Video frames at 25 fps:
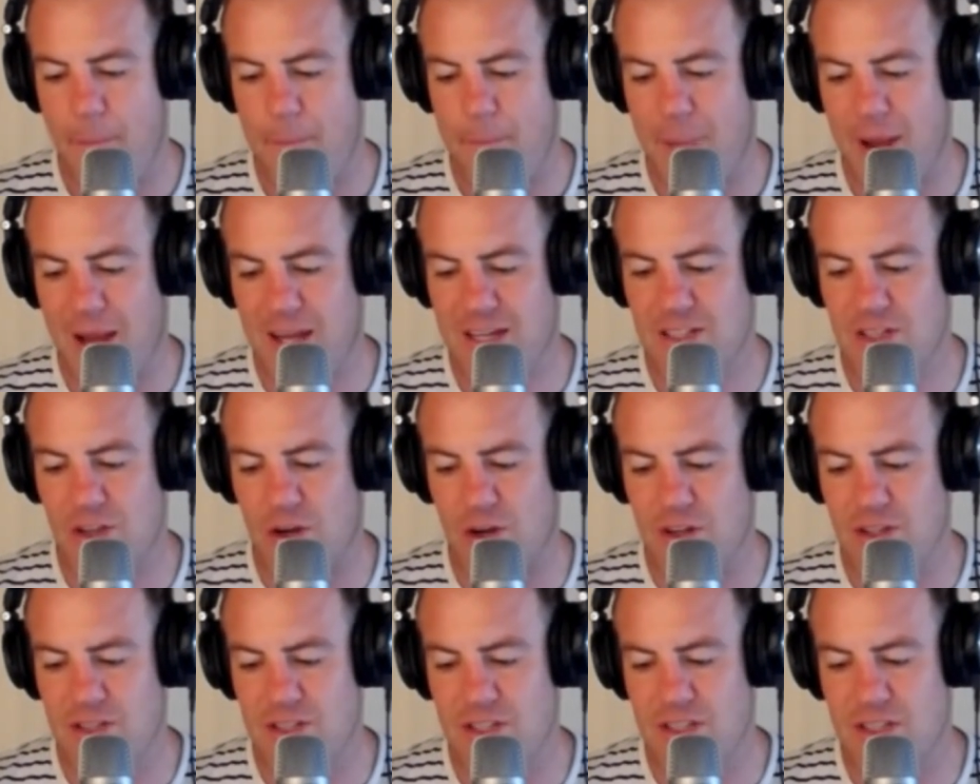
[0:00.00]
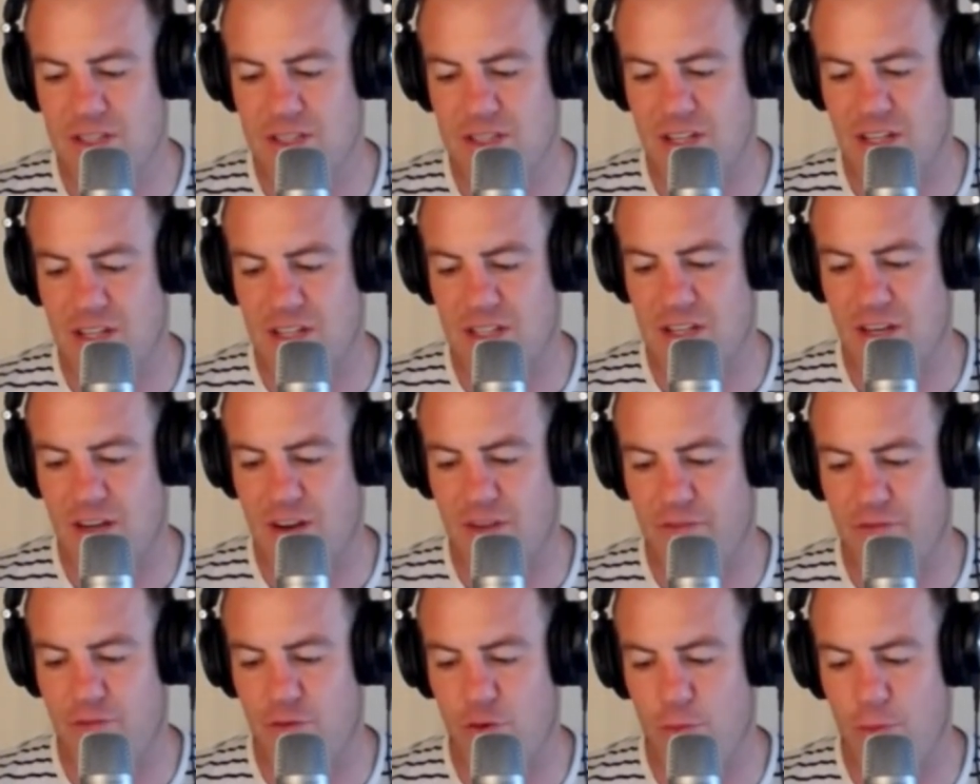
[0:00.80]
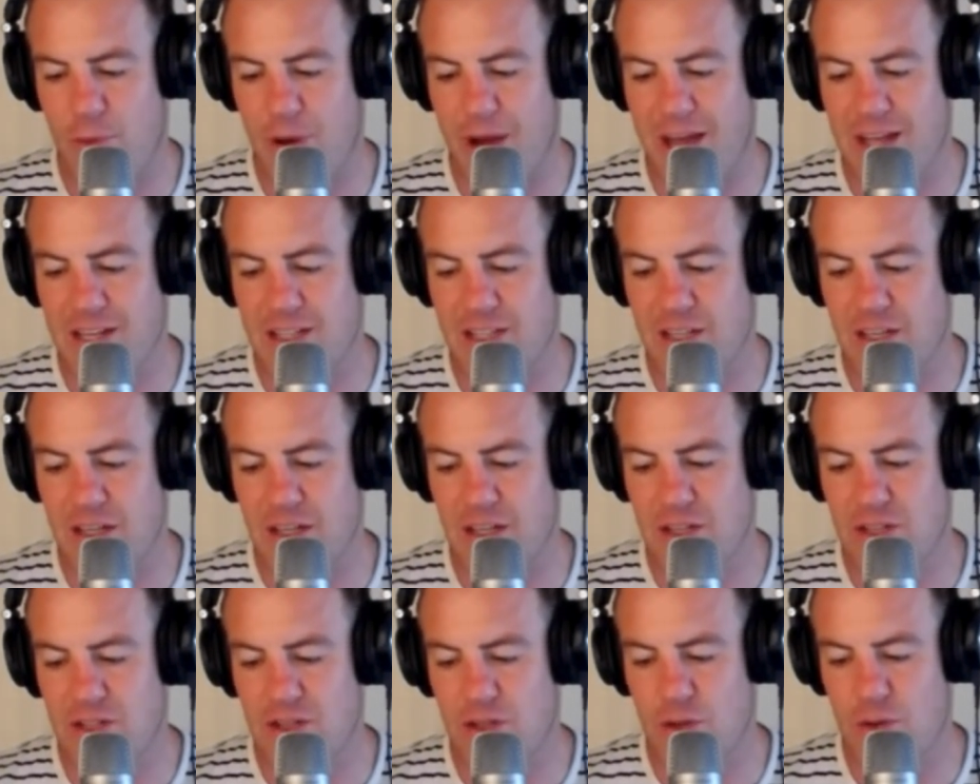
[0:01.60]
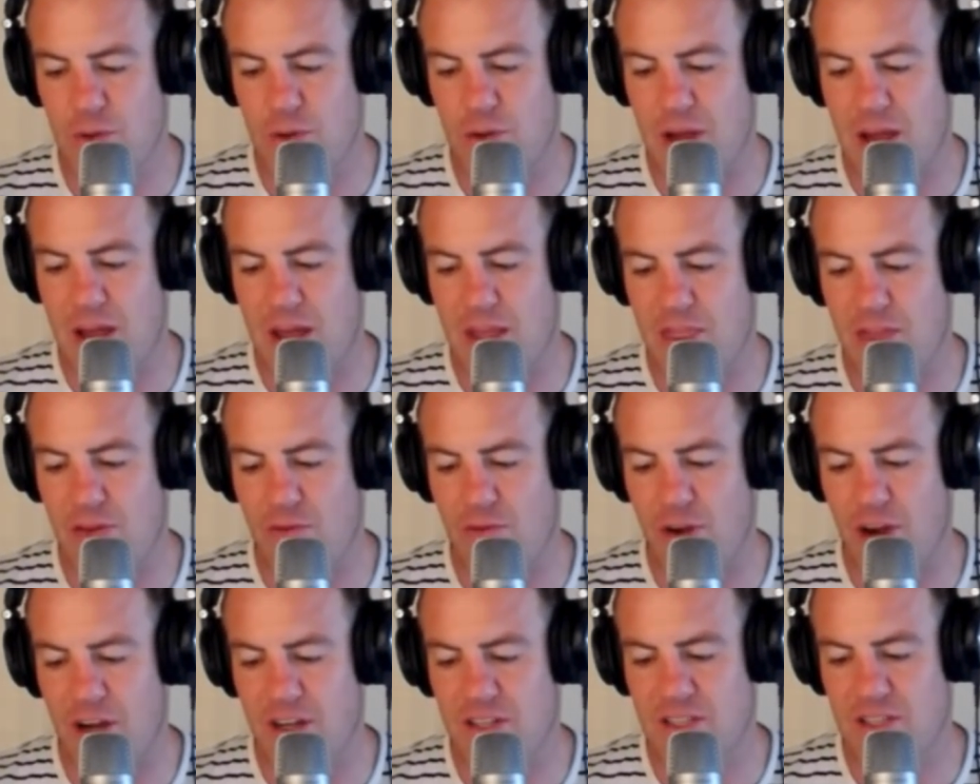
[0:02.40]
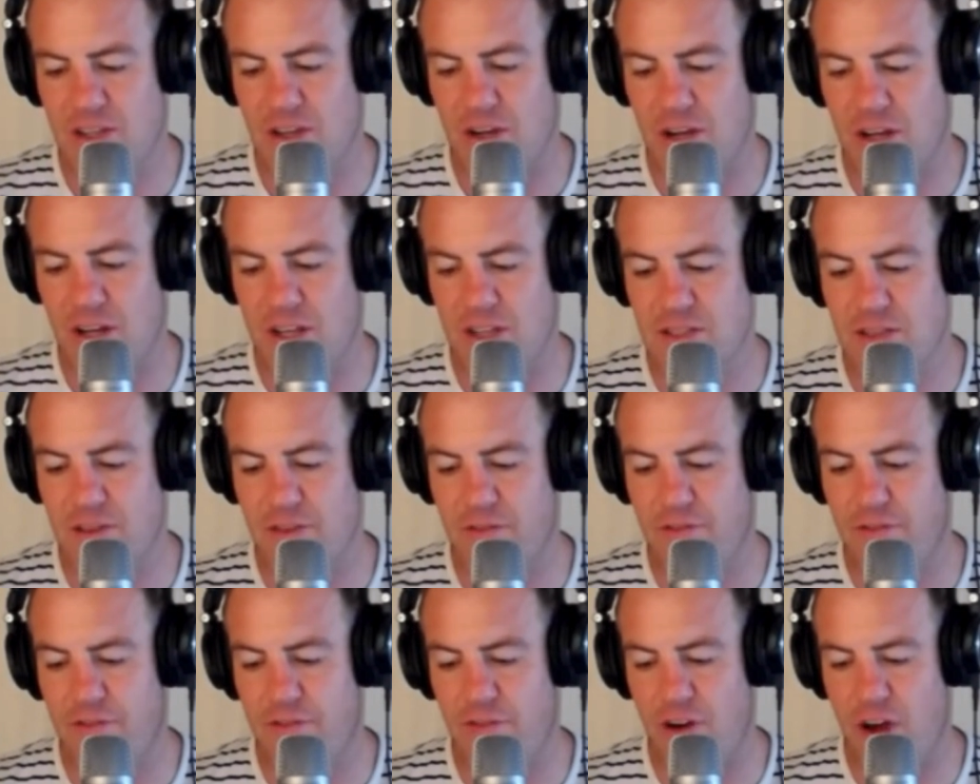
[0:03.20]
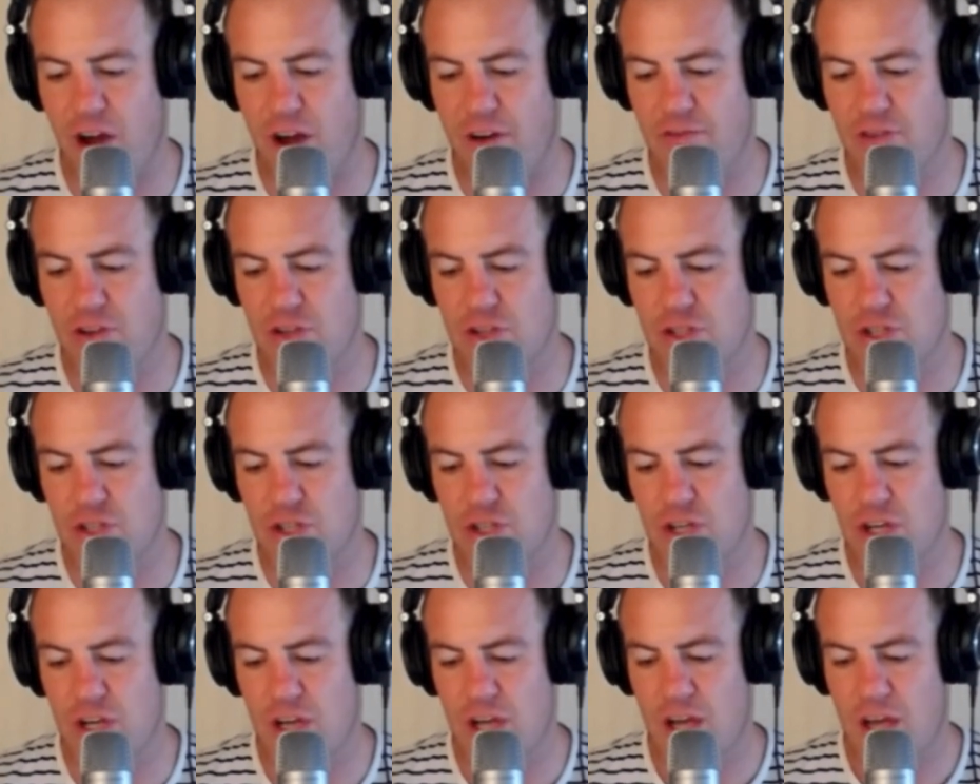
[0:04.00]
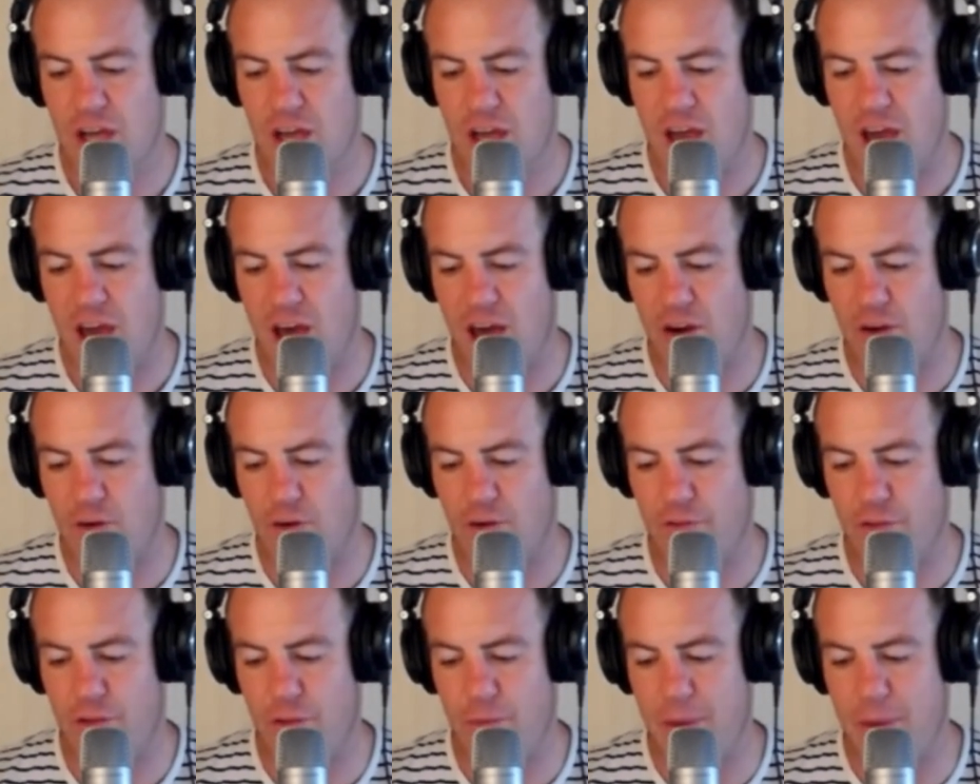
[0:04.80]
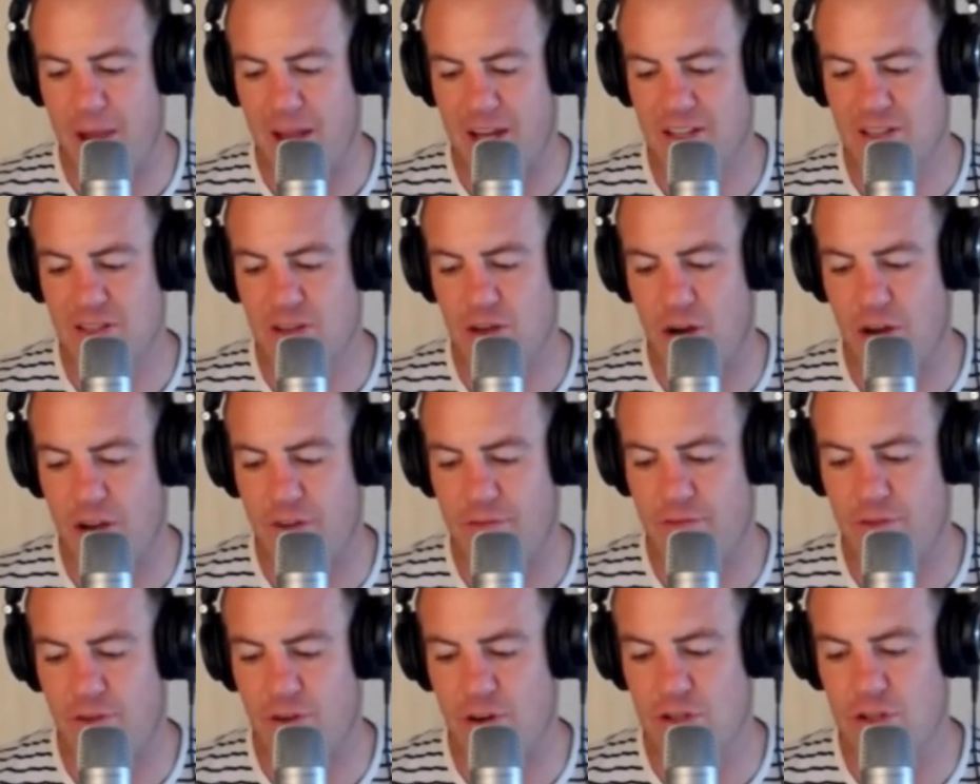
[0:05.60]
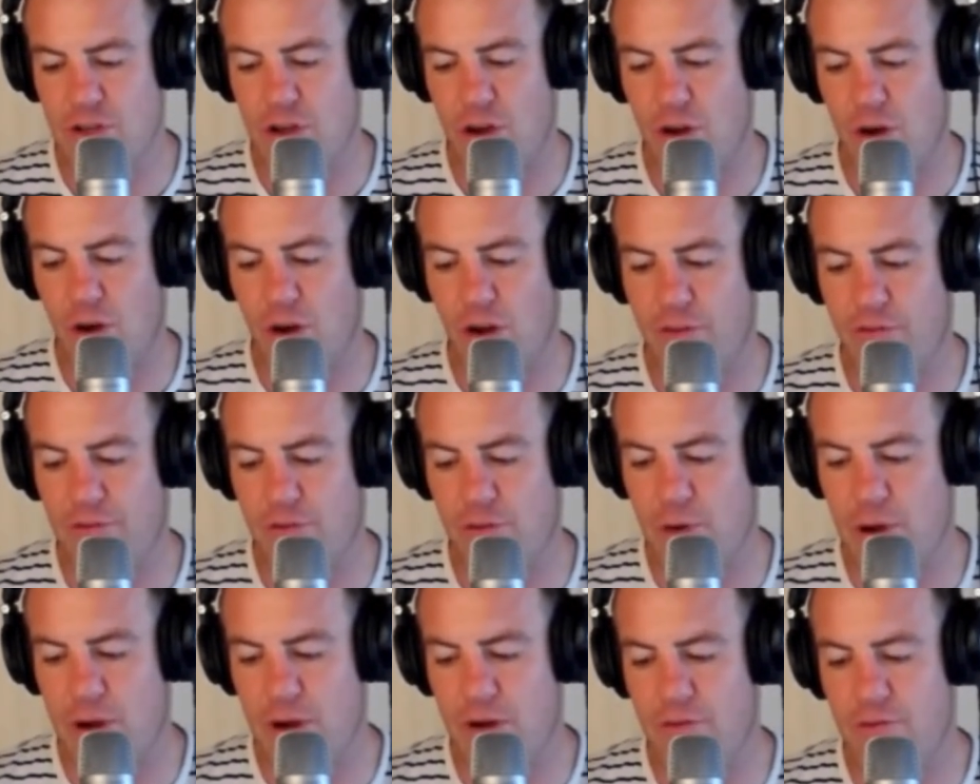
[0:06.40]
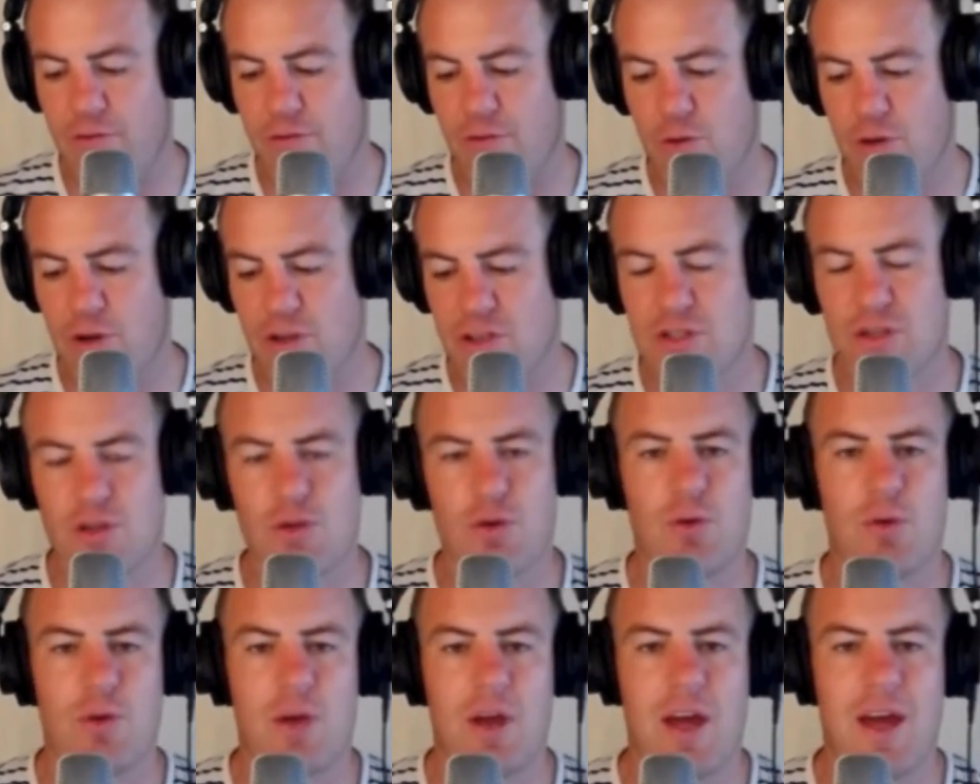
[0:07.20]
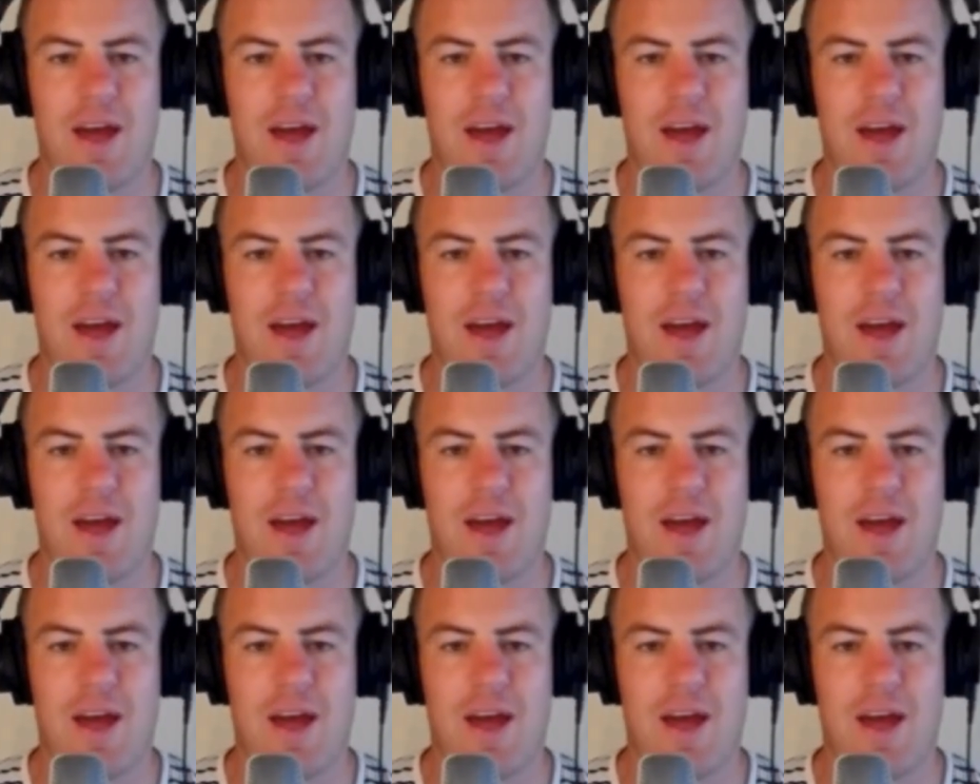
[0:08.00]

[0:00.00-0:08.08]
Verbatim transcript: back tines are sixteen and four by eighteen and two, and the right side has a five inch outer off the back tine for a total of three hundred forty-two